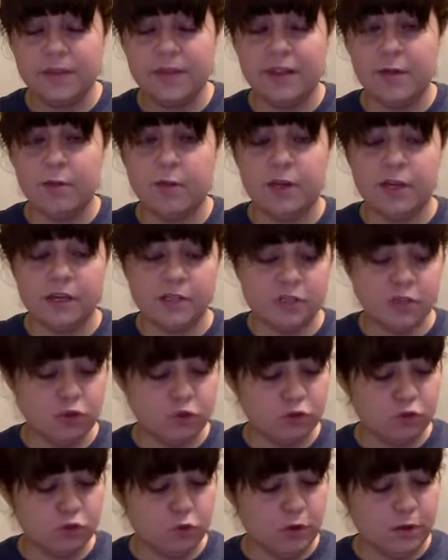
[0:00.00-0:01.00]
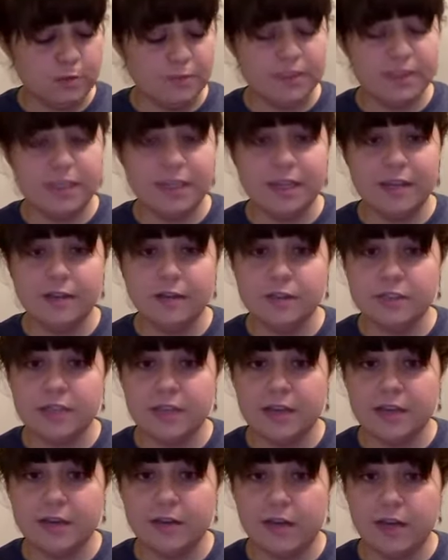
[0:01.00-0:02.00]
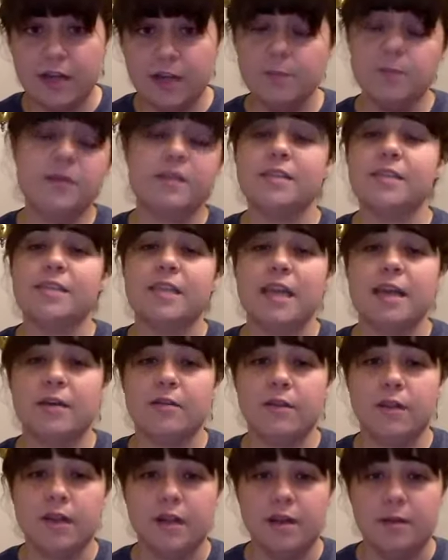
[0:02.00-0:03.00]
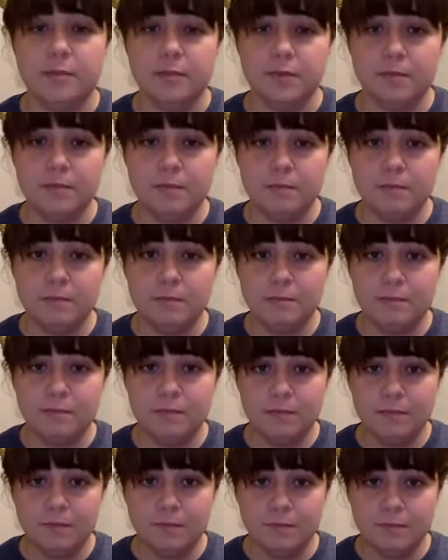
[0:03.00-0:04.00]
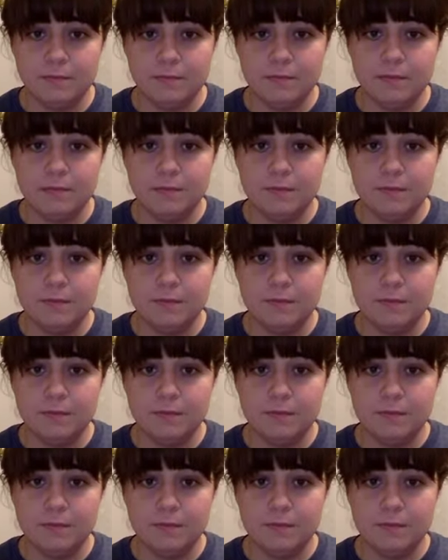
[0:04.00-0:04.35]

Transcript: we're going to strum together, down, up, down, up. Good.